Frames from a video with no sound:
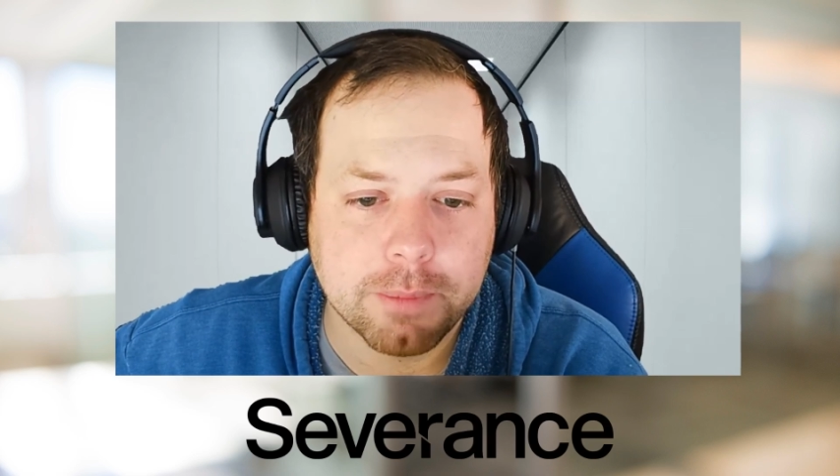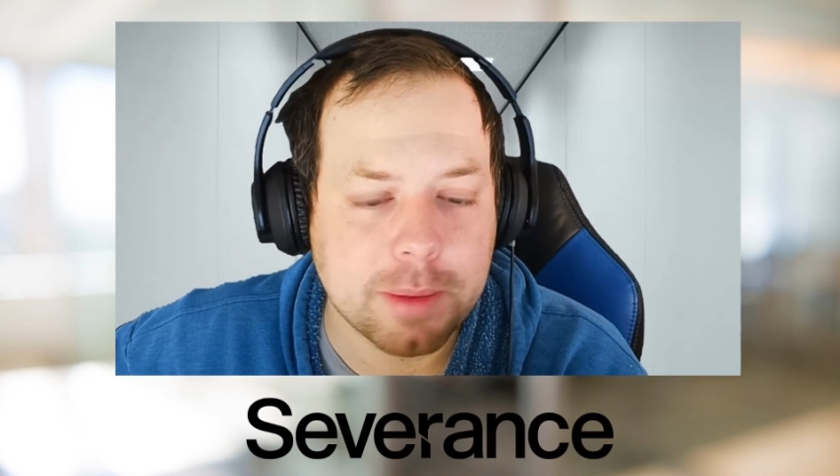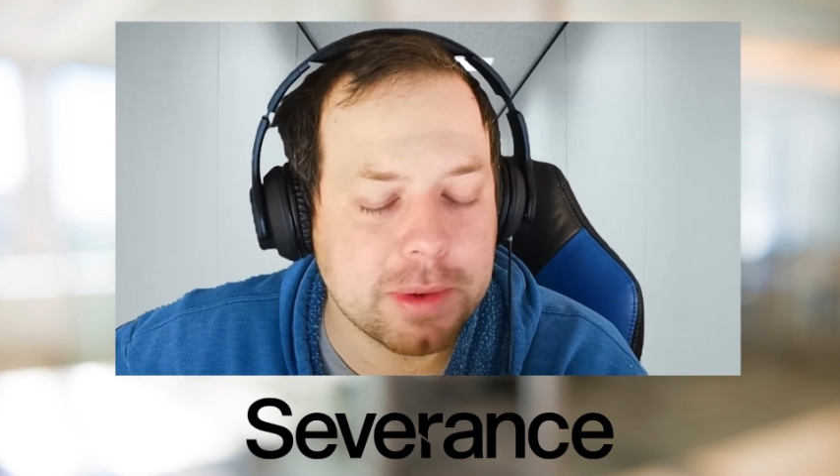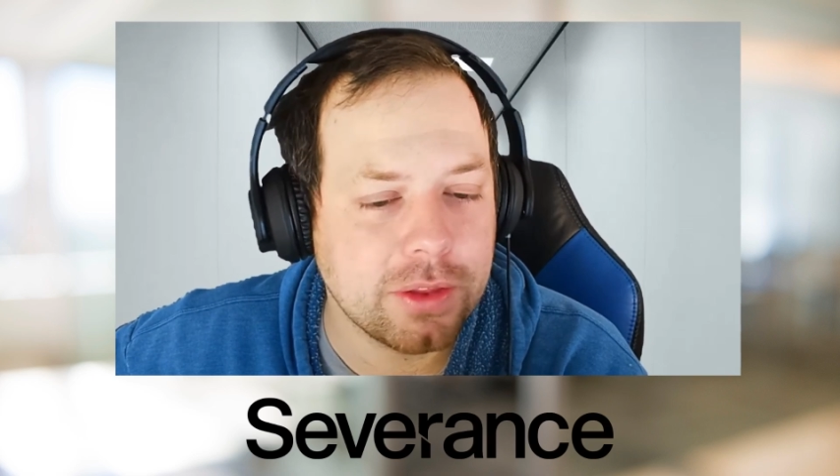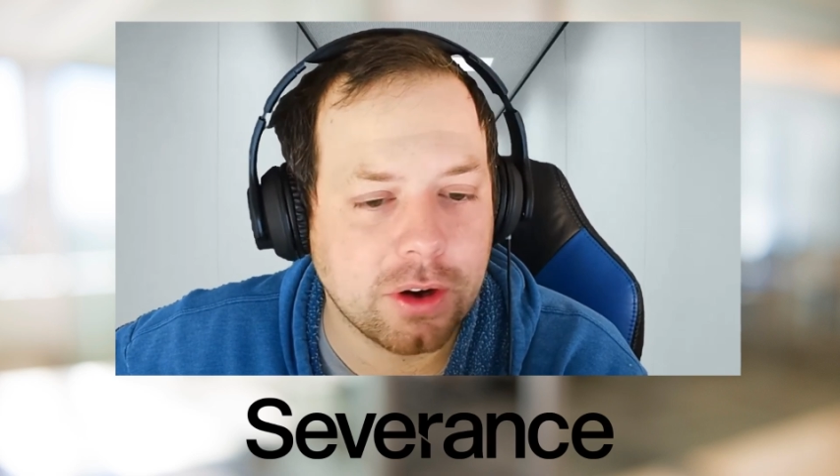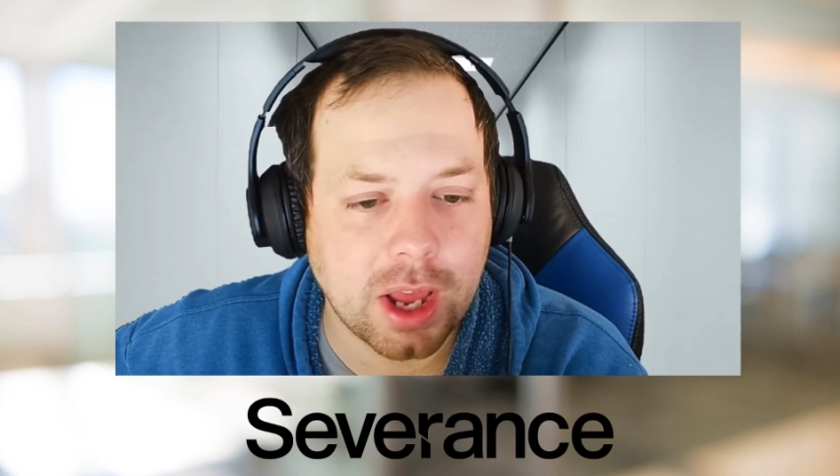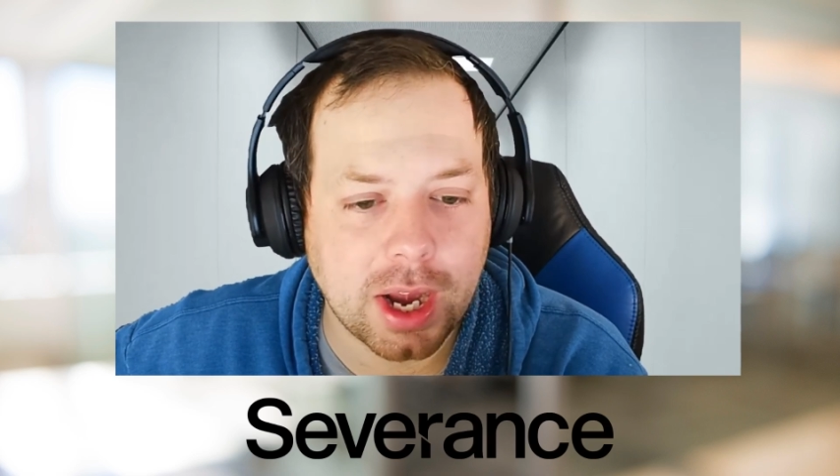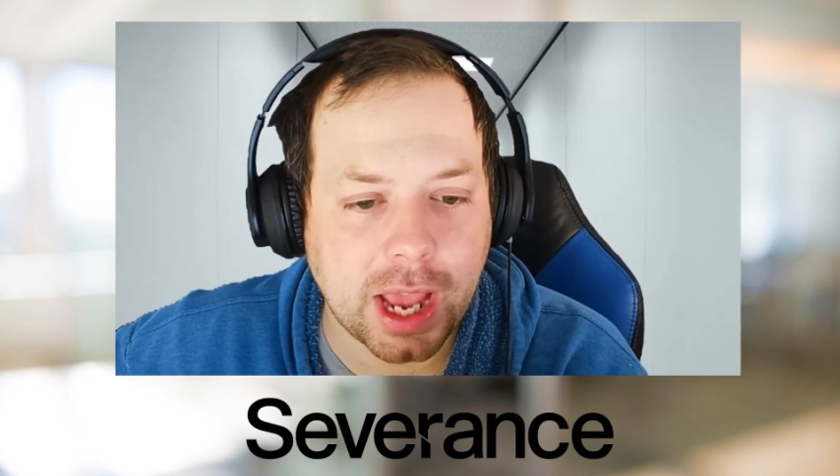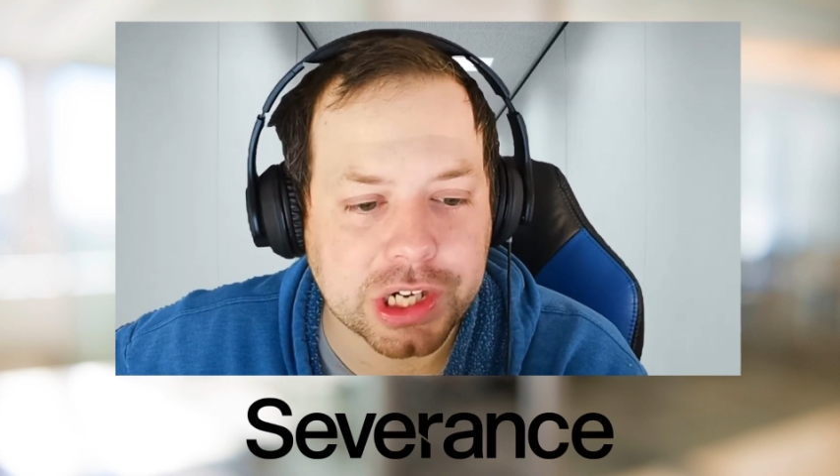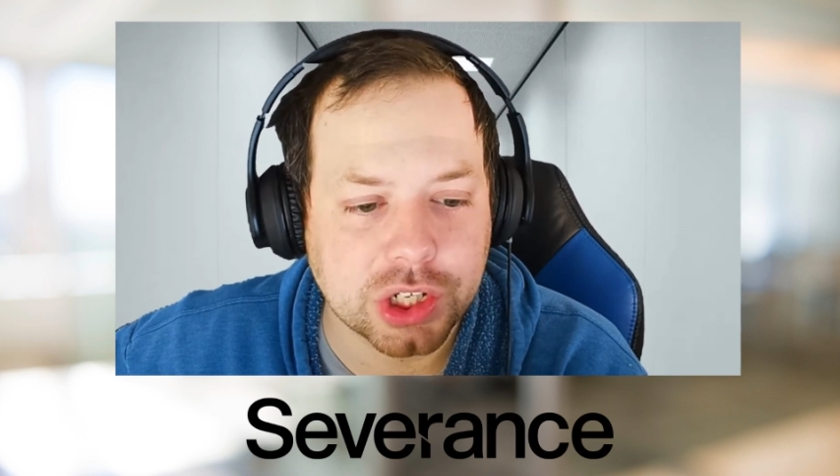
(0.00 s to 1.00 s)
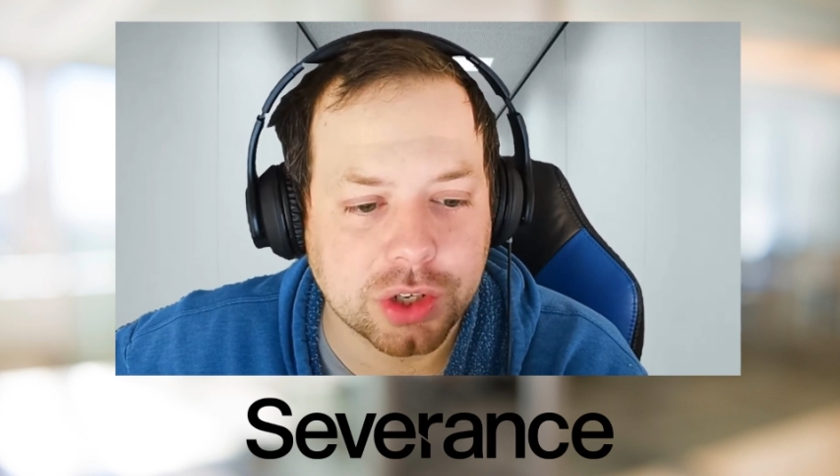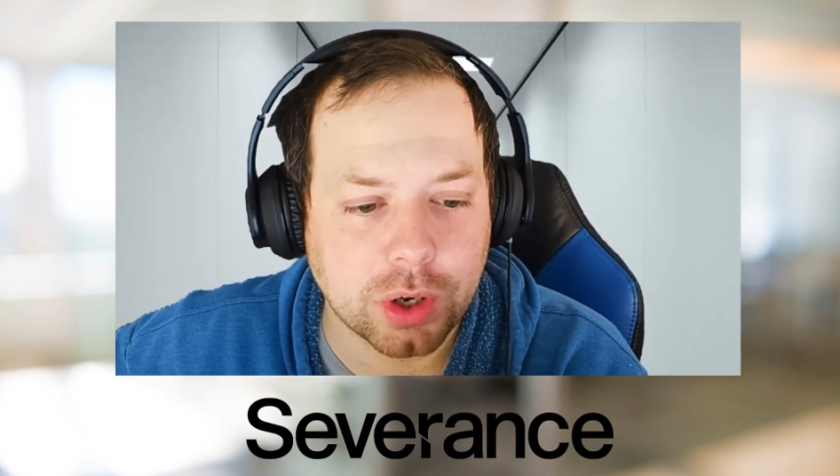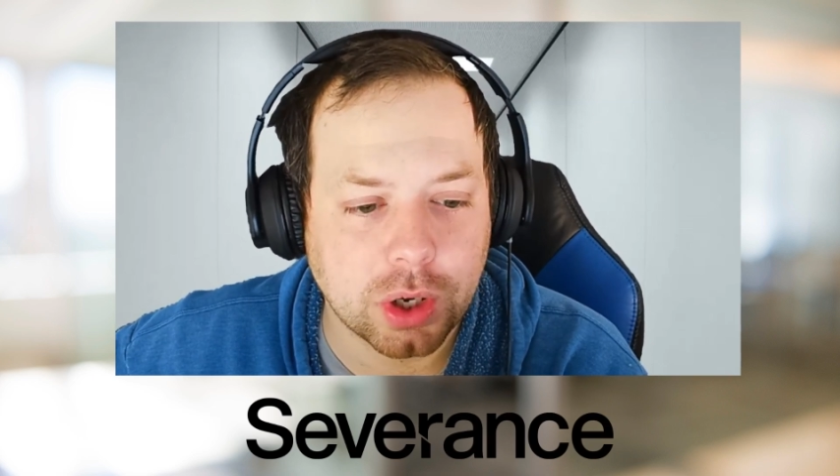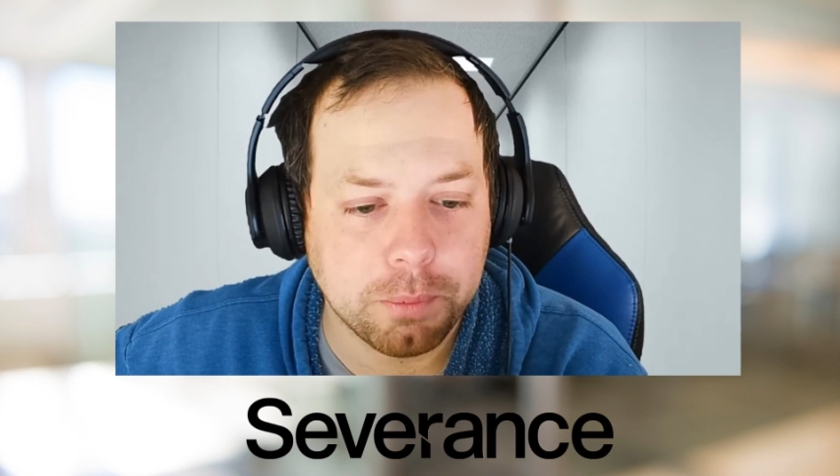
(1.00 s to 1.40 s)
Maybe they're not actually real